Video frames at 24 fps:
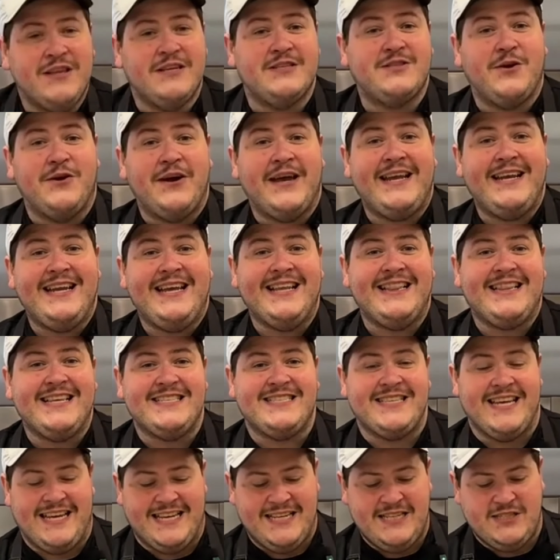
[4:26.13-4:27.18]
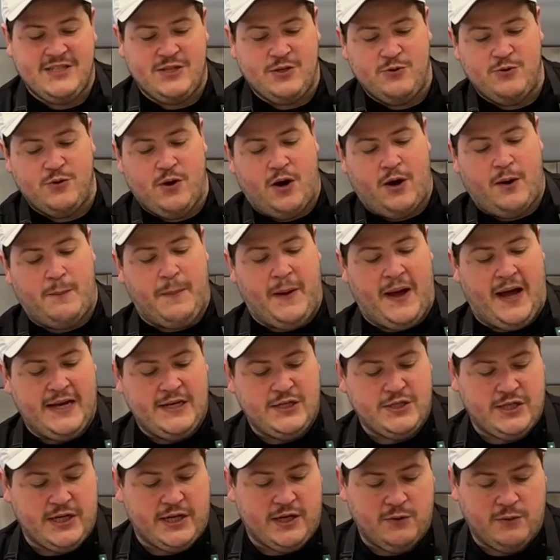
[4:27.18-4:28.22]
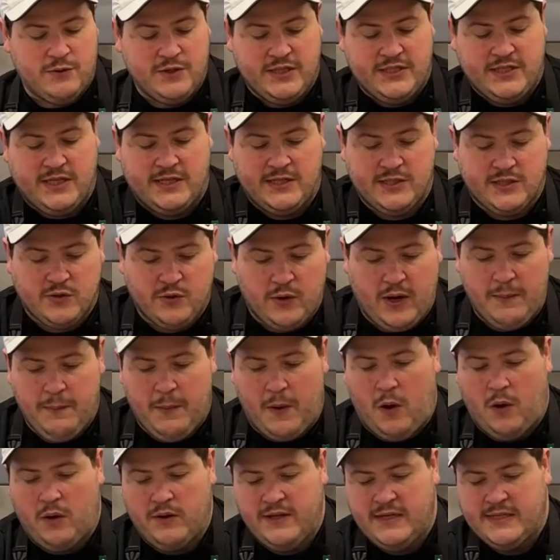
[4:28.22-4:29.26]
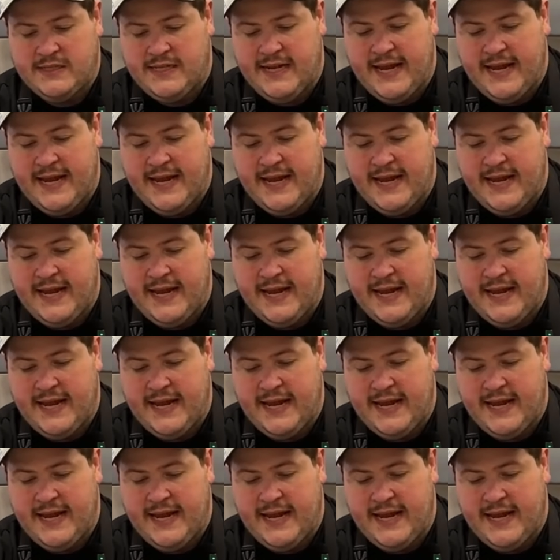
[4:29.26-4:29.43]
Let's go ahead and get this into our pie shell. We're just gonna scrape all this